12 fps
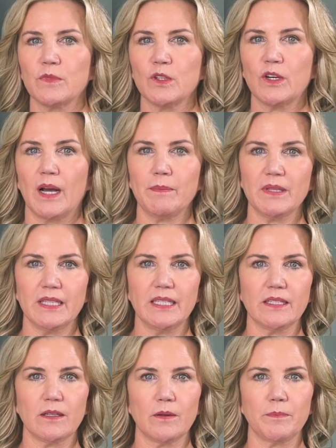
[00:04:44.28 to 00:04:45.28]
Grab a
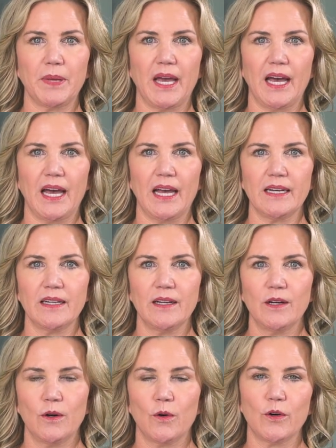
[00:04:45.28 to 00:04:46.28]
legal pad
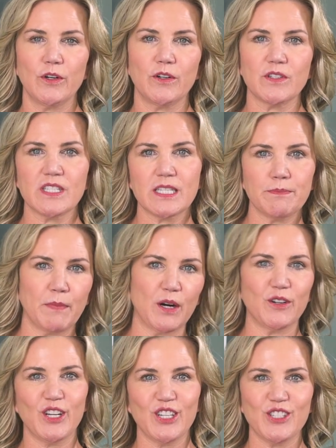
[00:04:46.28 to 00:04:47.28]
or your
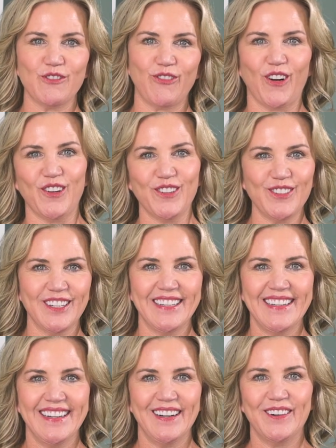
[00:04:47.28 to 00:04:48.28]
smartish phone
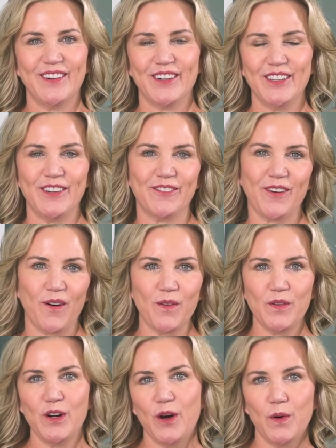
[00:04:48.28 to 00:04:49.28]
or your
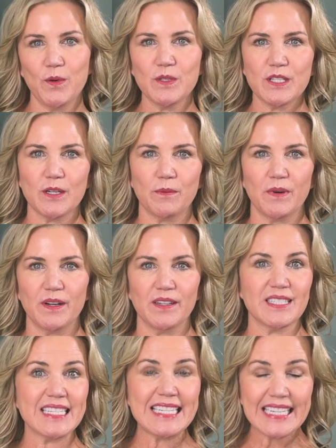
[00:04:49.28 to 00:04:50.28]
phone notes or a
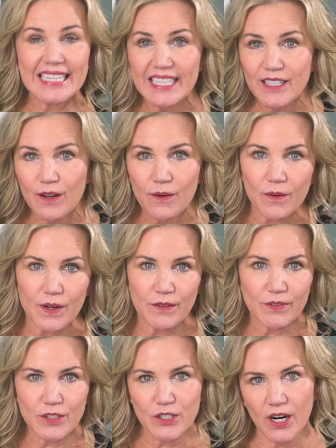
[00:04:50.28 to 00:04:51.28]
sticky note
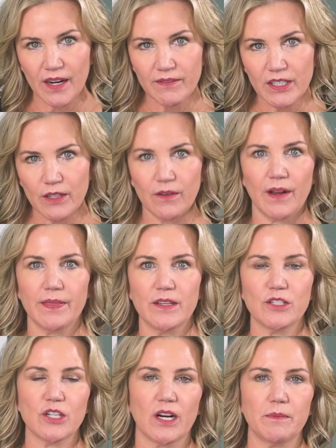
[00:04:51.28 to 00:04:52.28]
if you're driving or on the
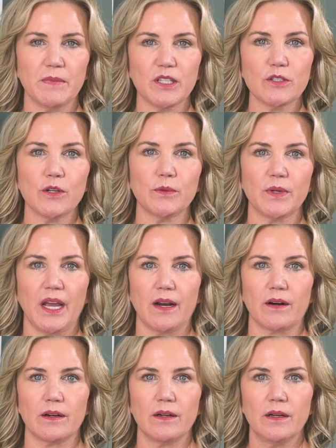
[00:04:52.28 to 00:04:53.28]
treadmill, don't
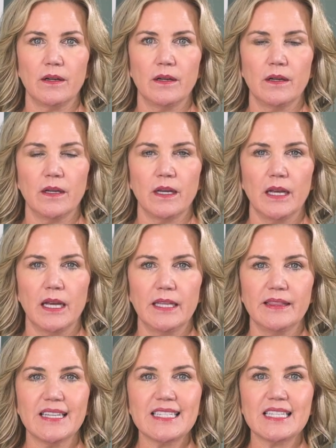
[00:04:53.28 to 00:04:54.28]
care.
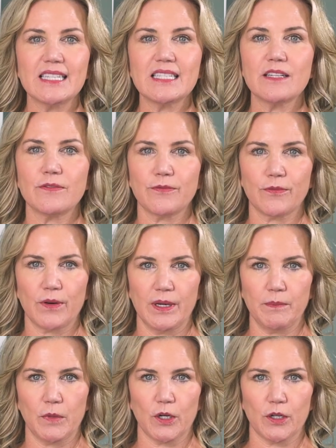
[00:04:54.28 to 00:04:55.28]
And this is a
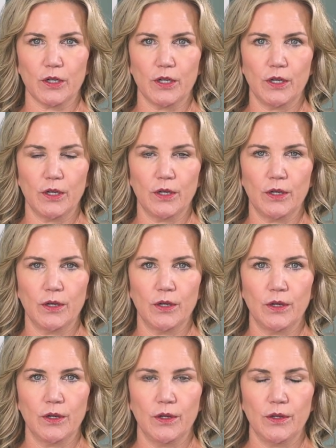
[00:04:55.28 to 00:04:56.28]
framework.
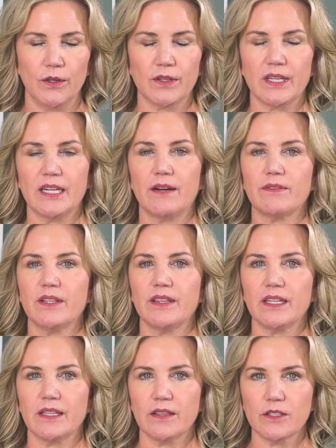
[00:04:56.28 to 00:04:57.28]
You'll get
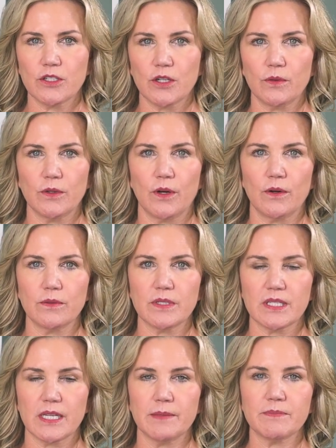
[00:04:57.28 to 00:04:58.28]
everything in the show
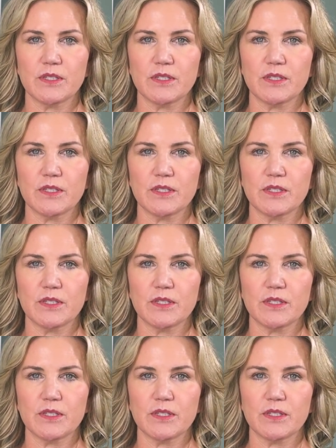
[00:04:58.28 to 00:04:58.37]
notes.